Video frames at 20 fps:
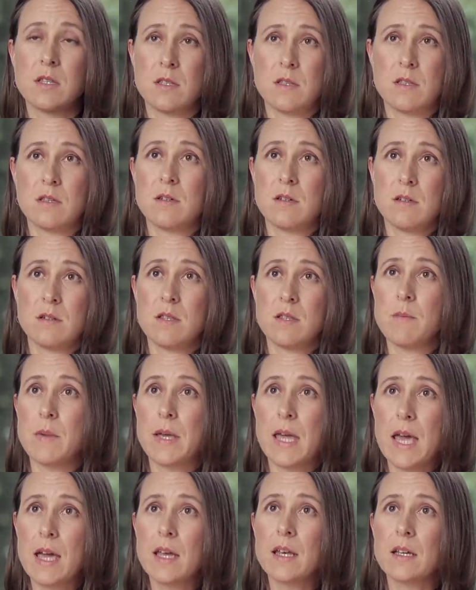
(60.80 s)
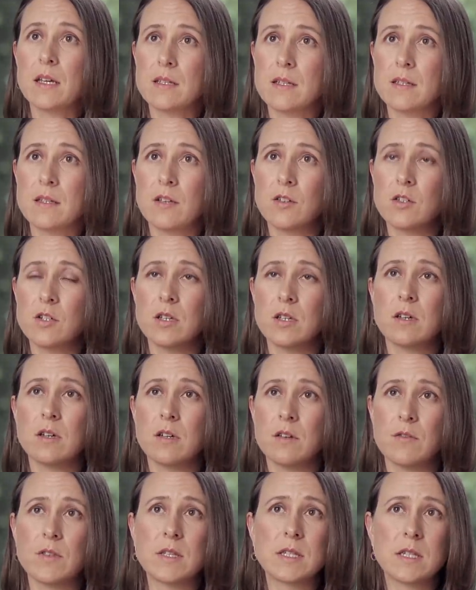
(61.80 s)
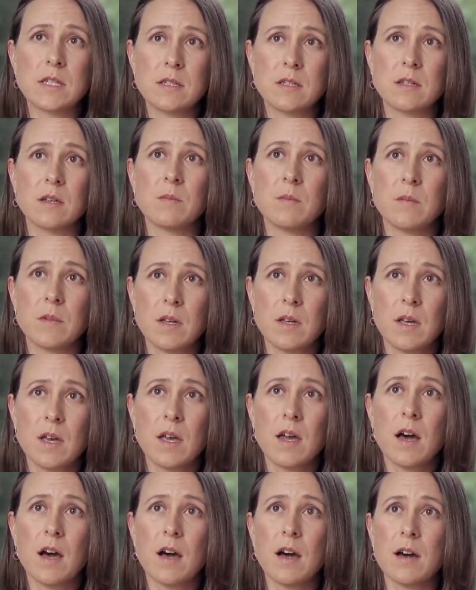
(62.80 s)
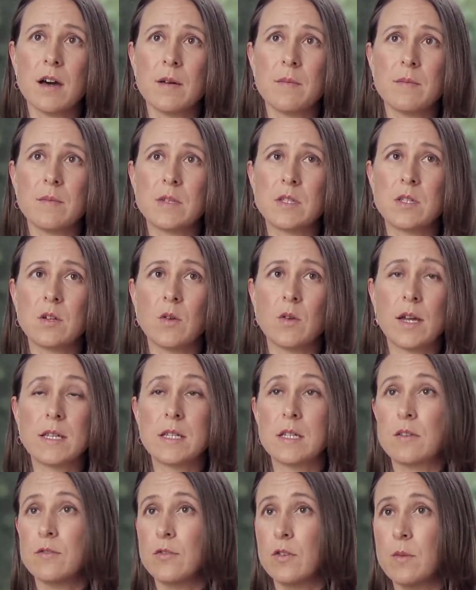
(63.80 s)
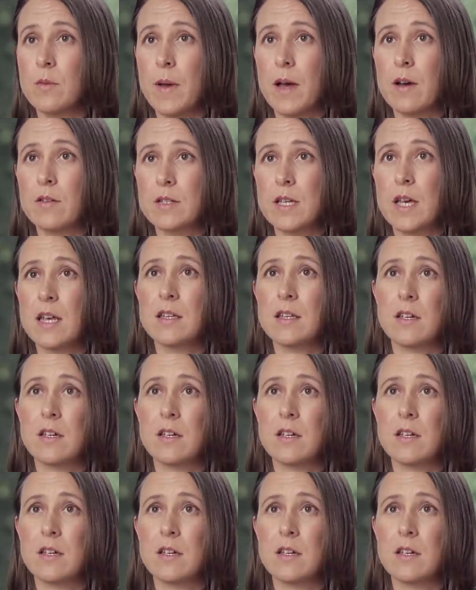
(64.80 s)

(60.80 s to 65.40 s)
the, the mechanics essentially of the system. Um, so I did it for about 10